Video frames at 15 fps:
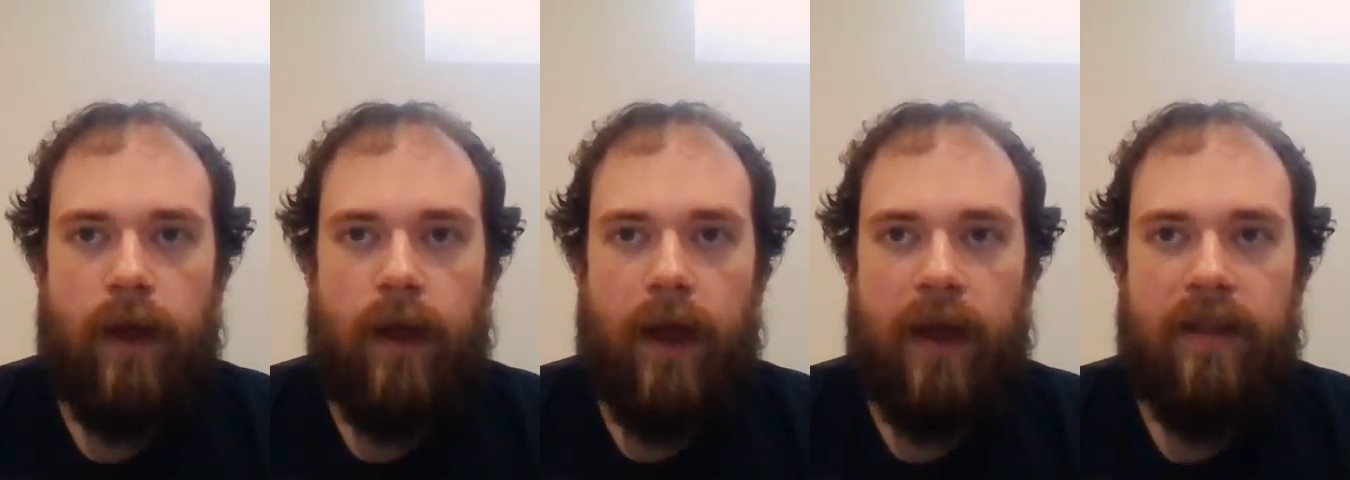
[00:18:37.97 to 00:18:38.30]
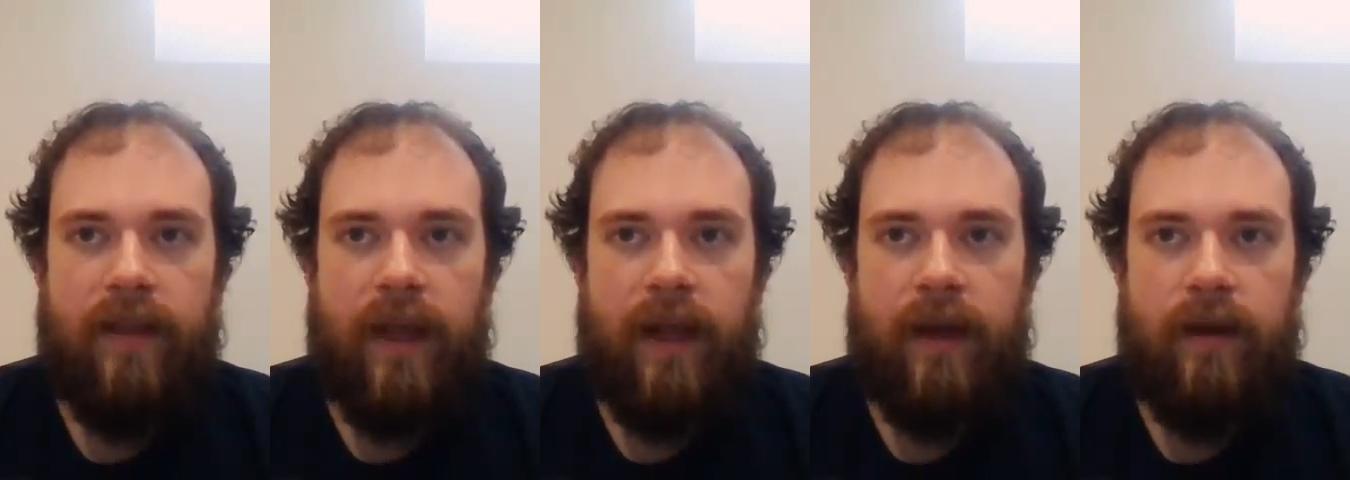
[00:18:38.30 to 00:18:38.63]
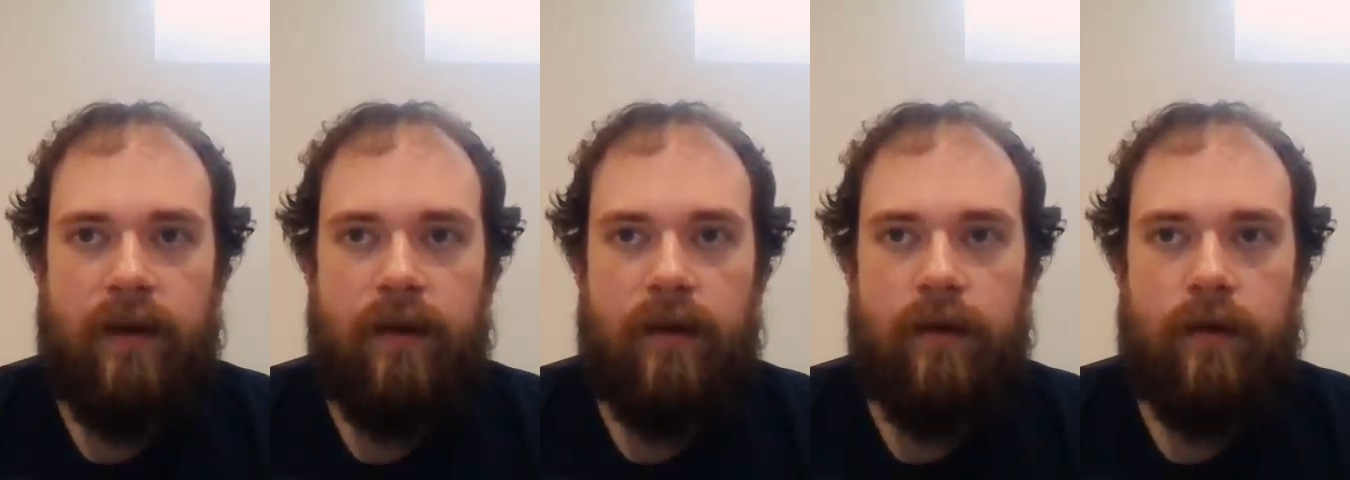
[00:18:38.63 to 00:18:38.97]
And
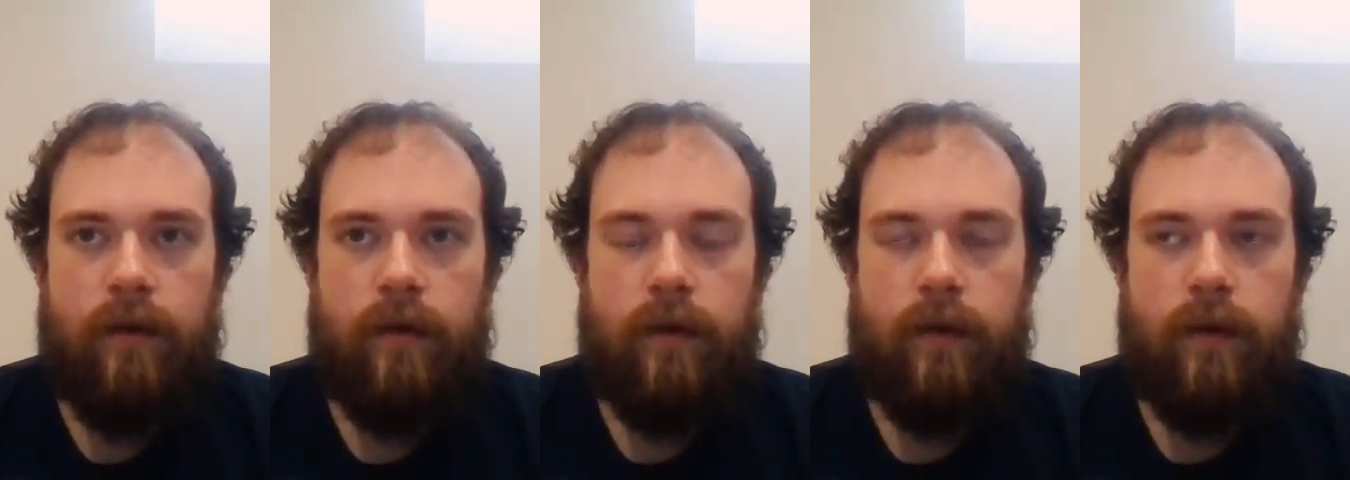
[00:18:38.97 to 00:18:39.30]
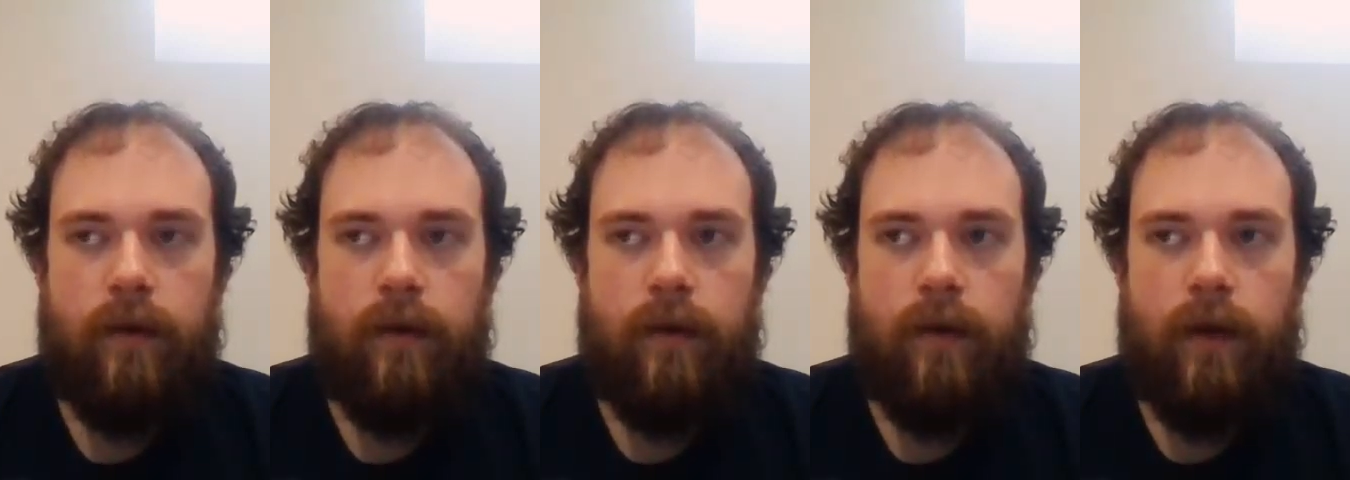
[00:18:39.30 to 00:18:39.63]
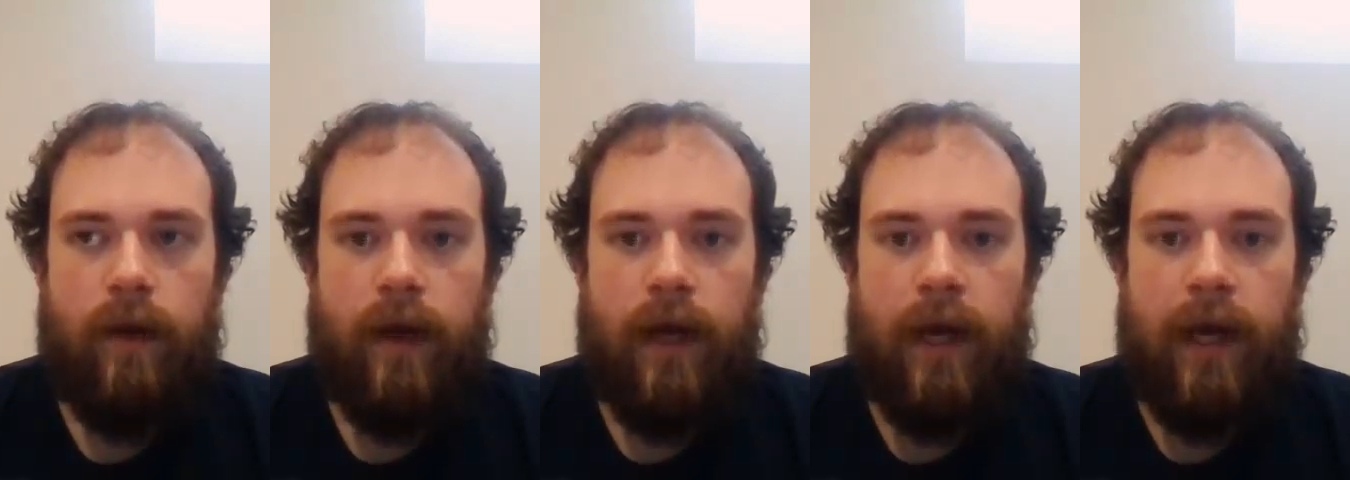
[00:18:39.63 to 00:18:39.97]
then
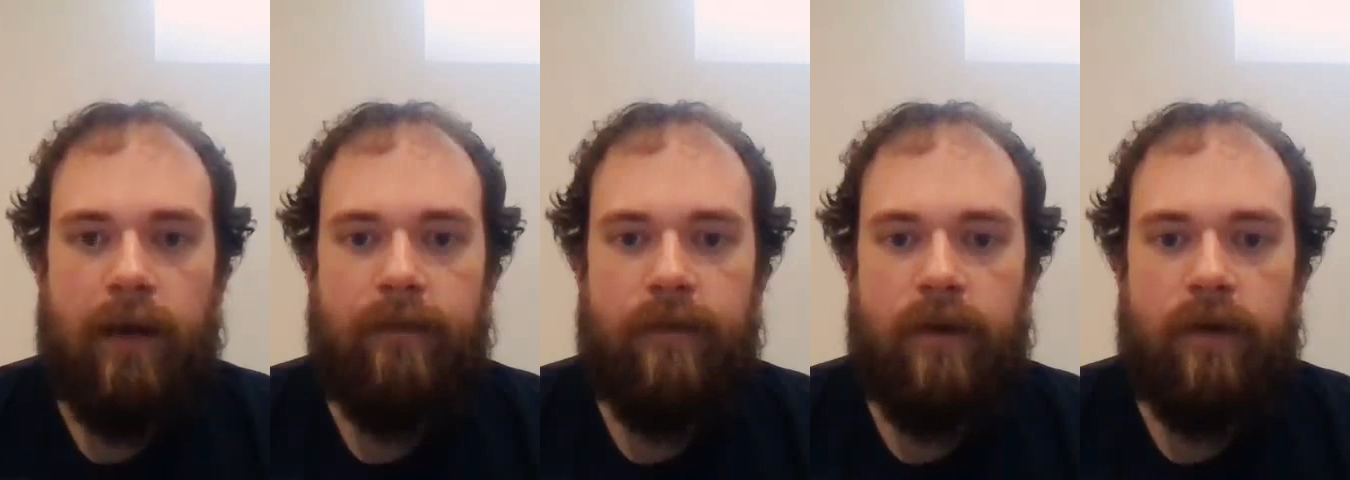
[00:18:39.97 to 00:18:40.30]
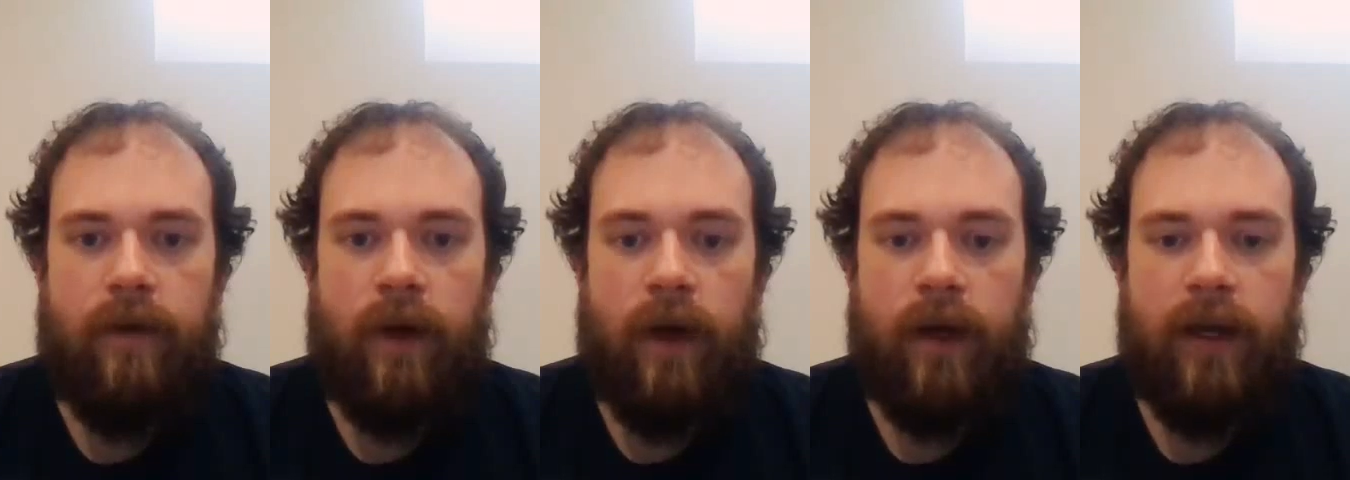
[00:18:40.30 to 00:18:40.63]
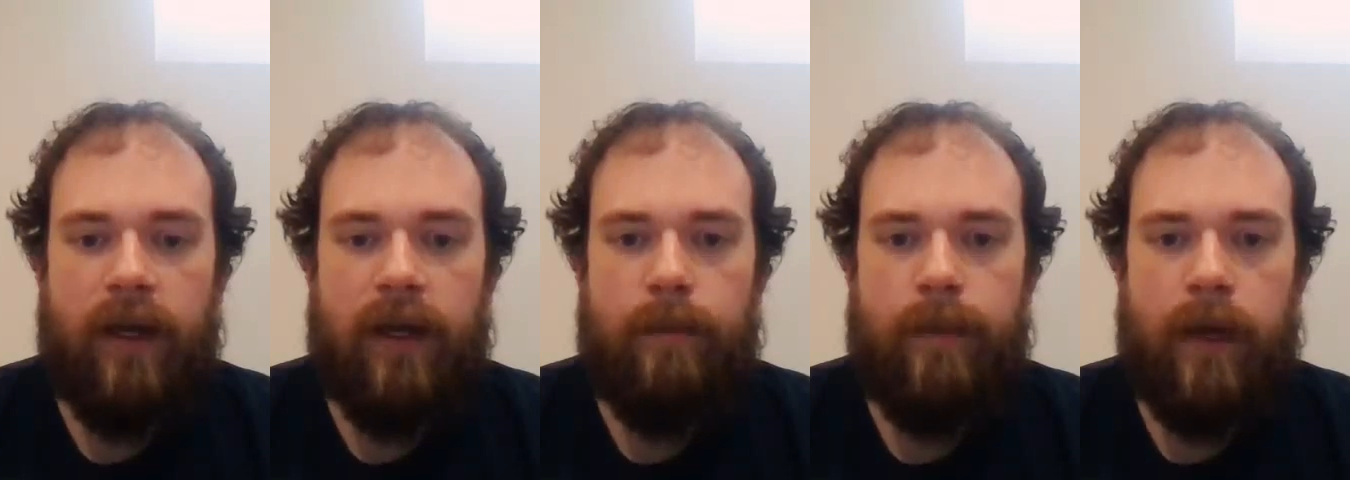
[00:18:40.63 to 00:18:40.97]
after
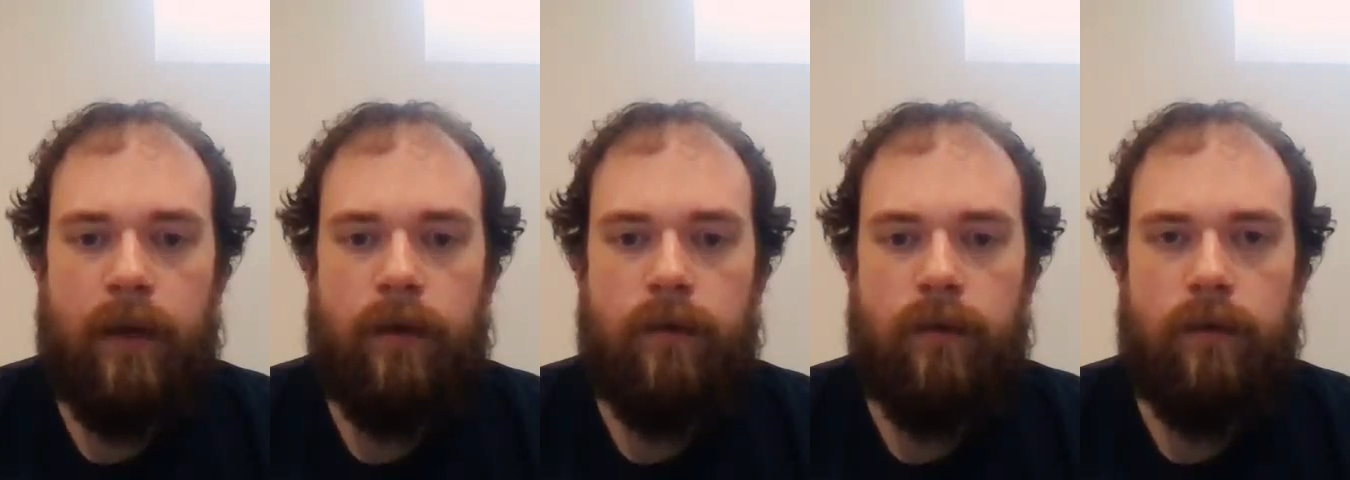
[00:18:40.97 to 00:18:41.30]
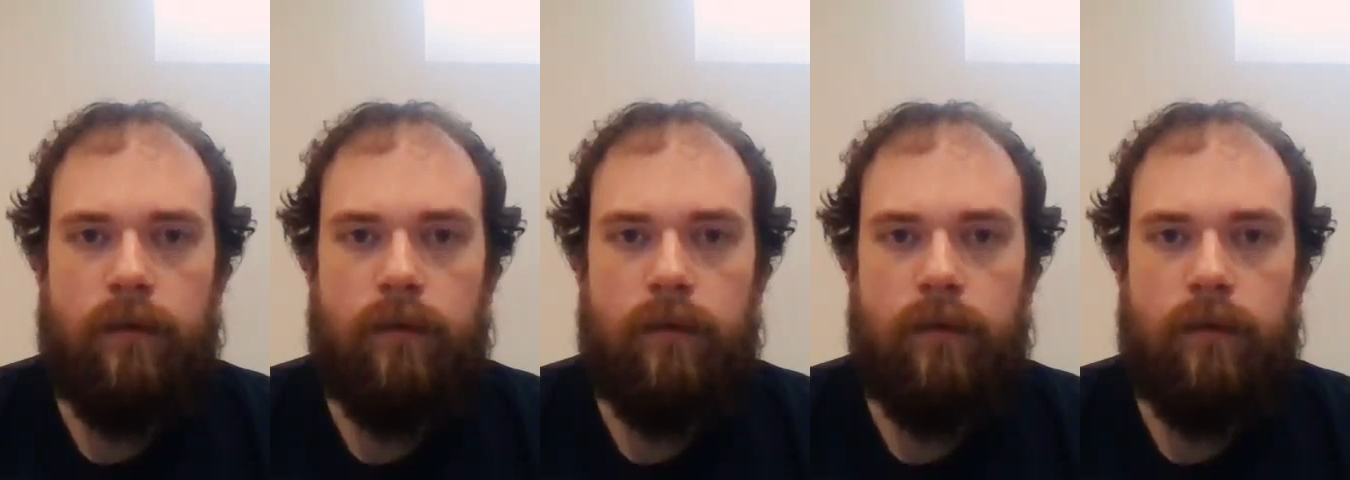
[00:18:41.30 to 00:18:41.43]
talking about